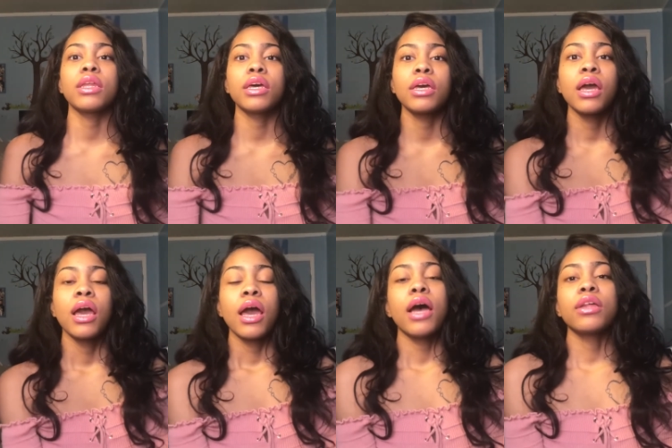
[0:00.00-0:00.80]
Like
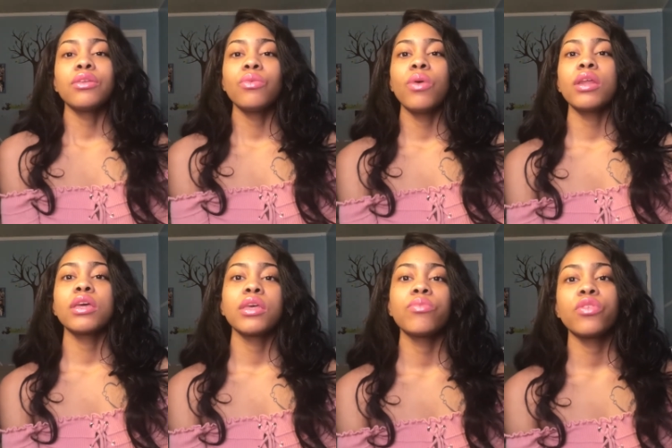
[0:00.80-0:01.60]
I didn't want to
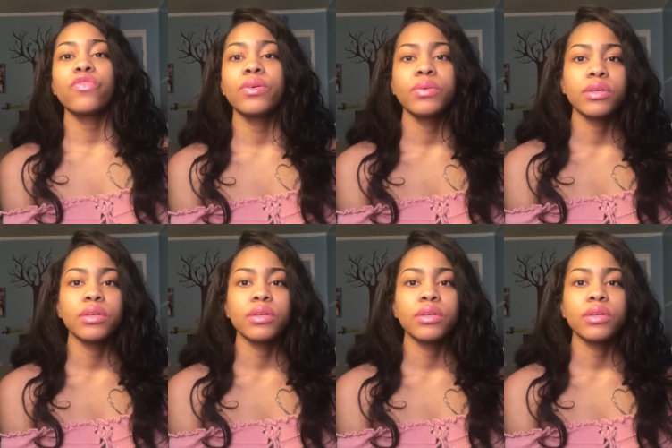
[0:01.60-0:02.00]
keep this from